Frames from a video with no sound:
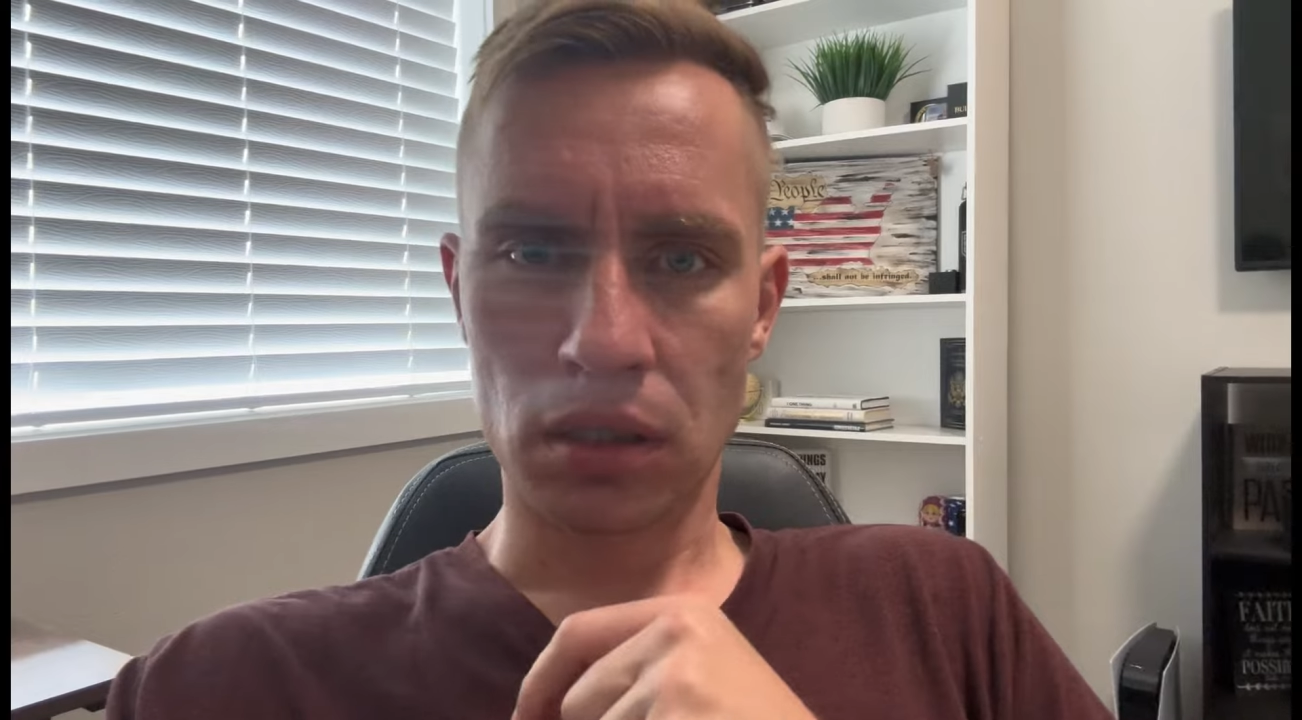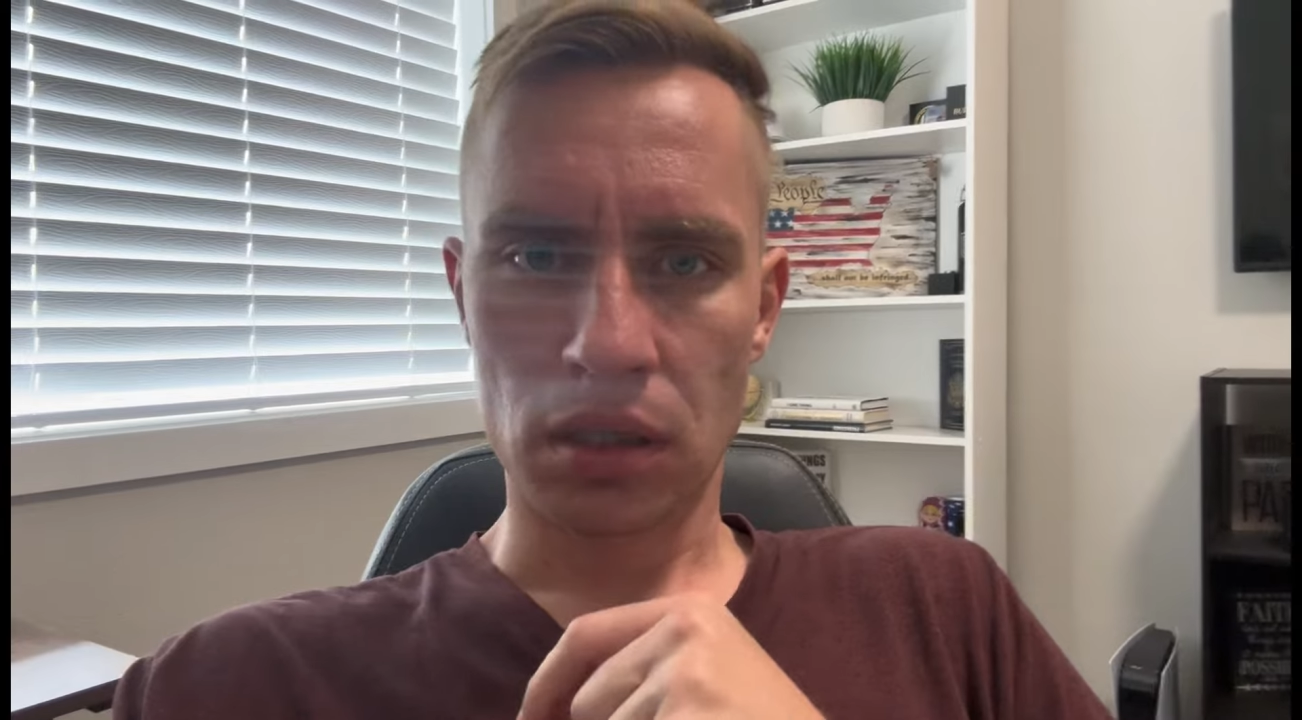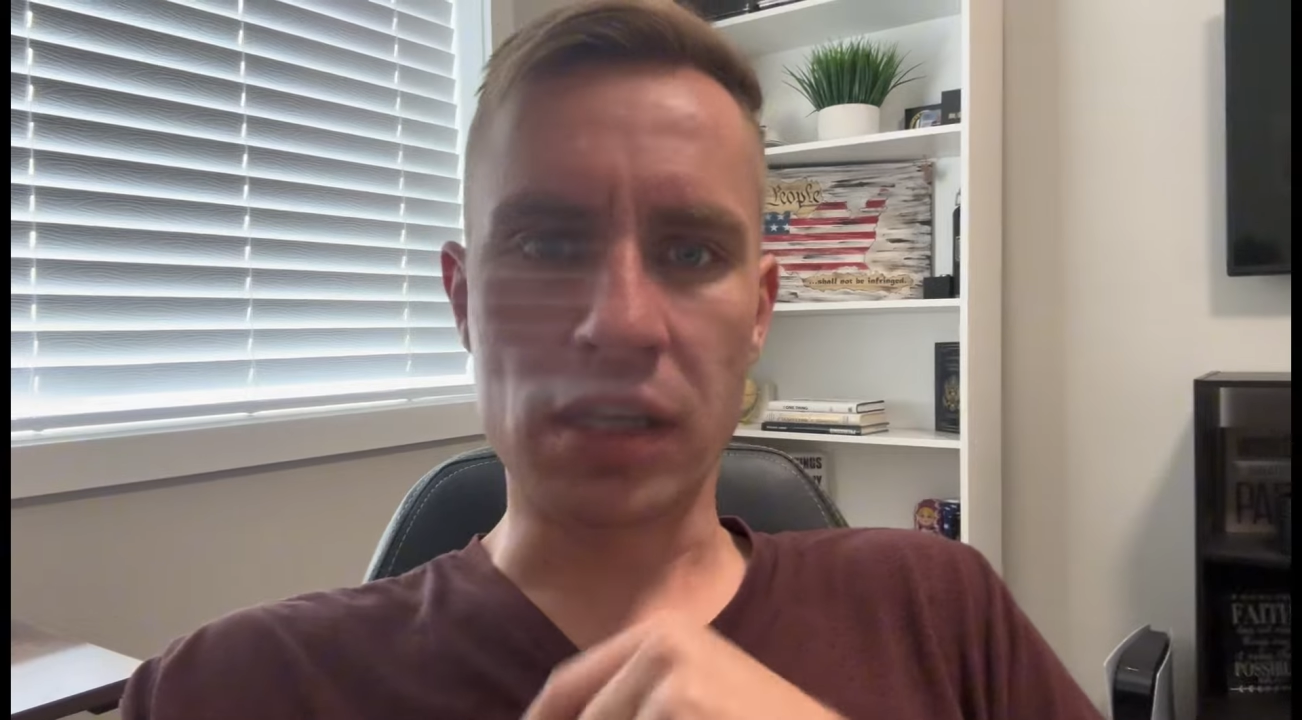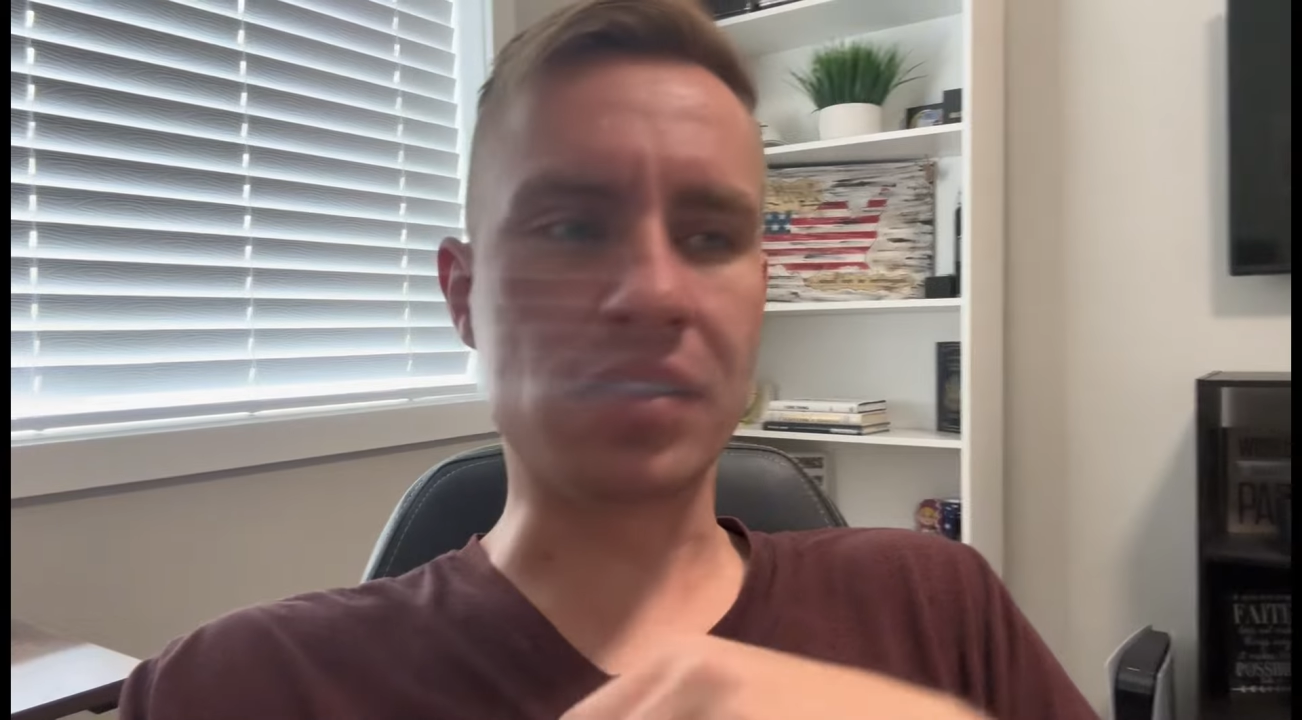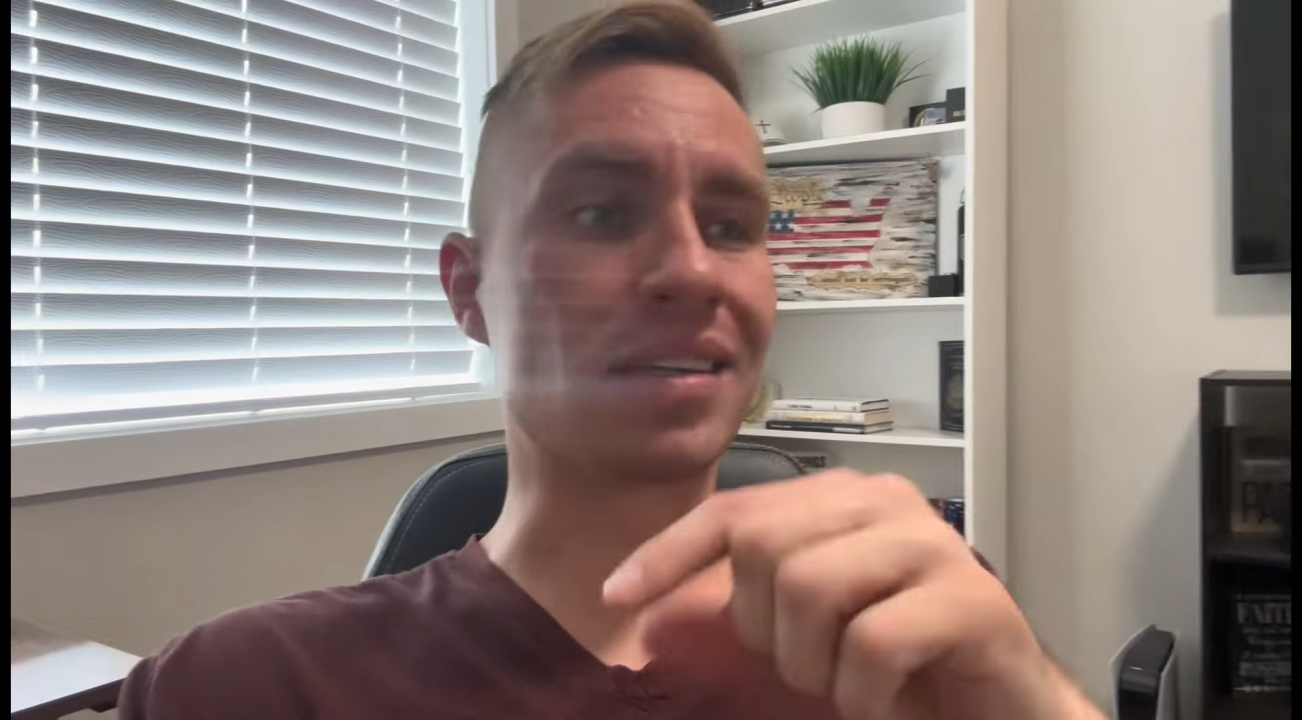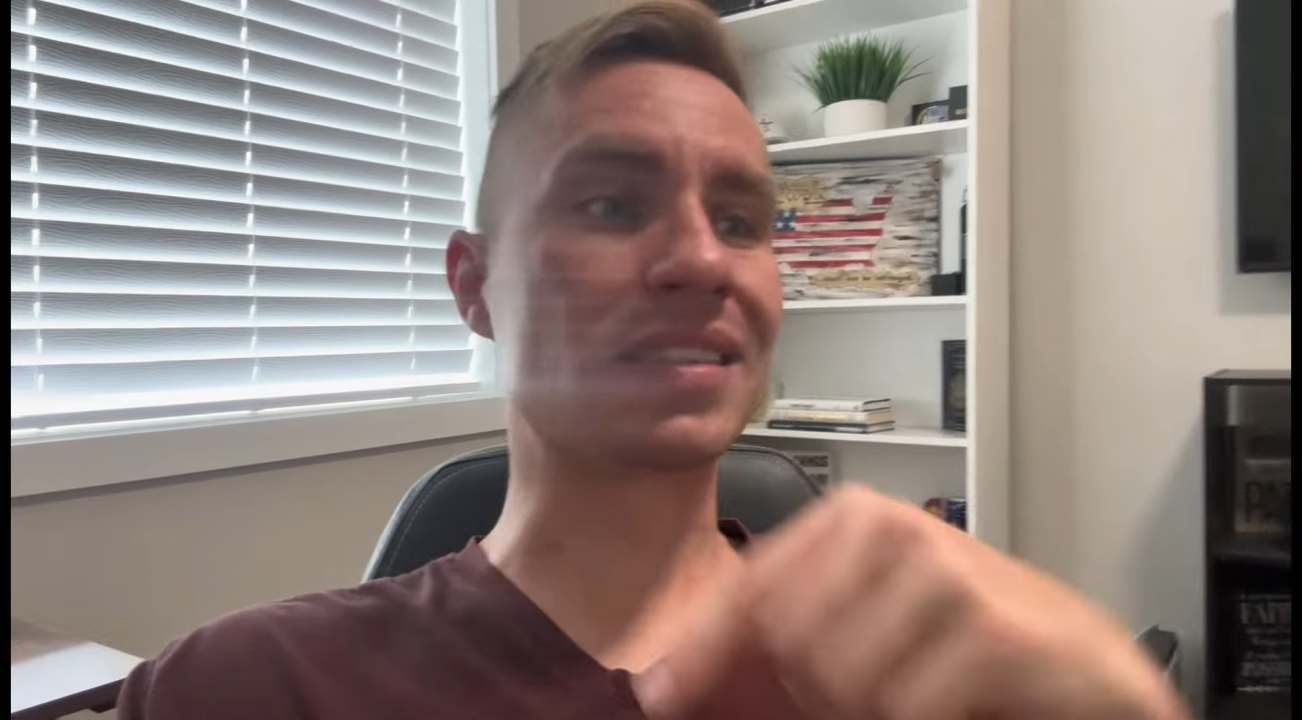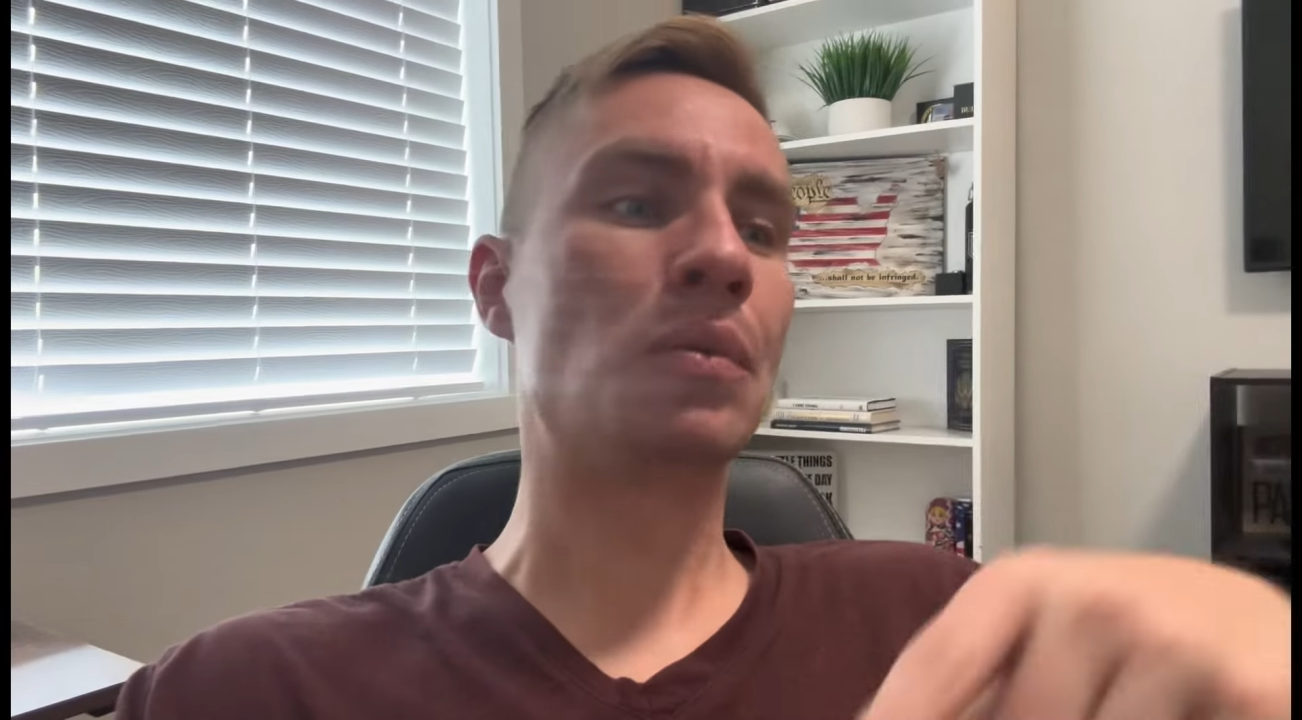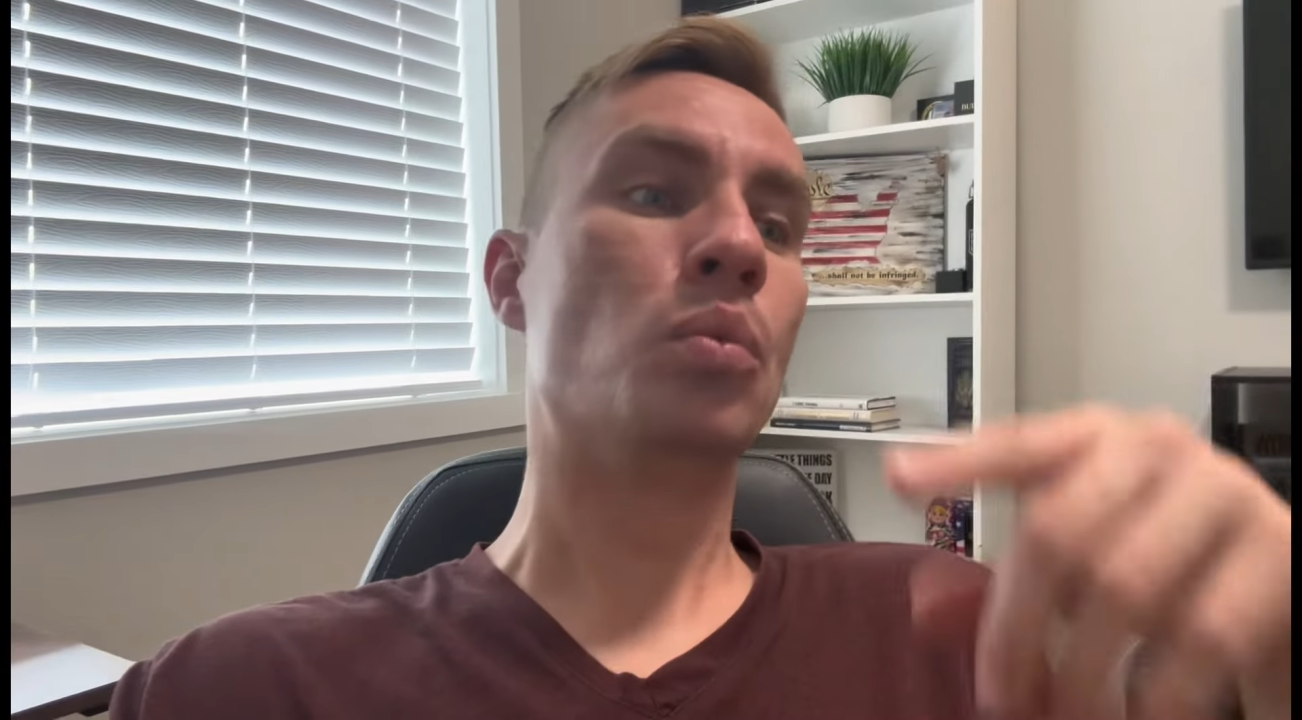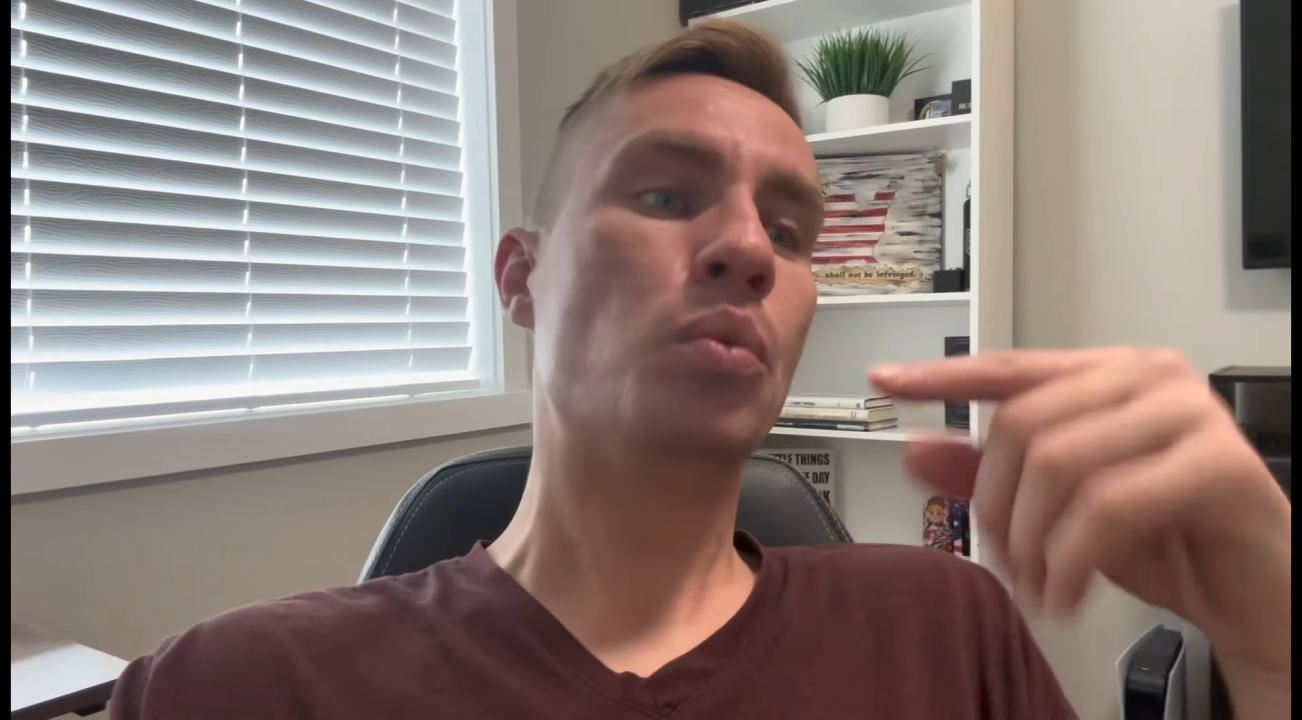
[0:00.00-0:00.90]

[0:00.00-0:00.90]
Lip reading: He says that